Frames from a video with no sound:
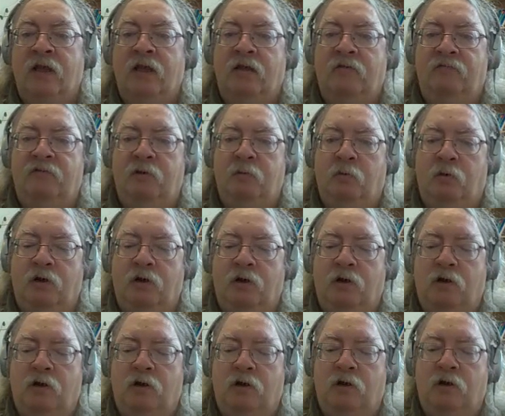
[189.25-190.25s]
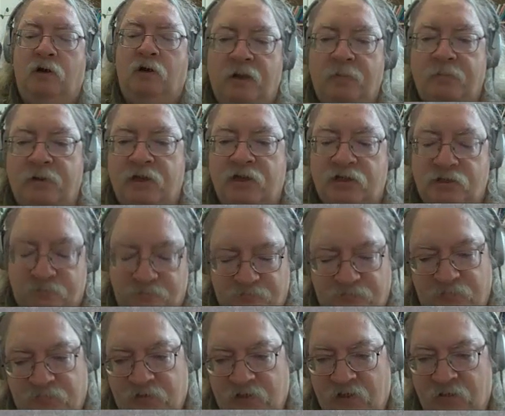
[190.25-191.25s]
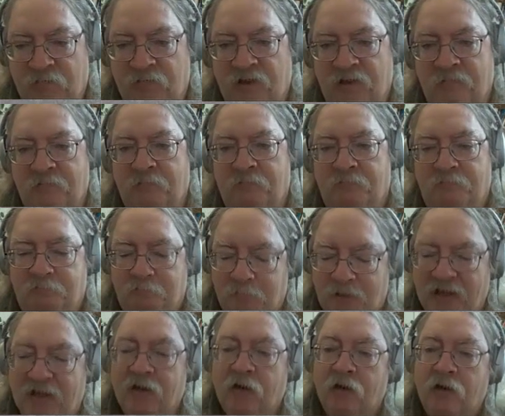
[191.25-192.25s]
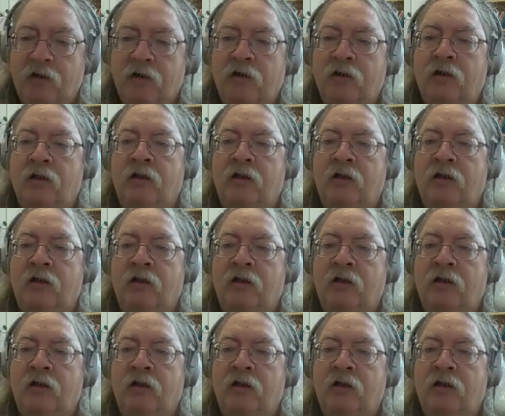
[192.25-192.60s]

If you want to see the image a bit bigger,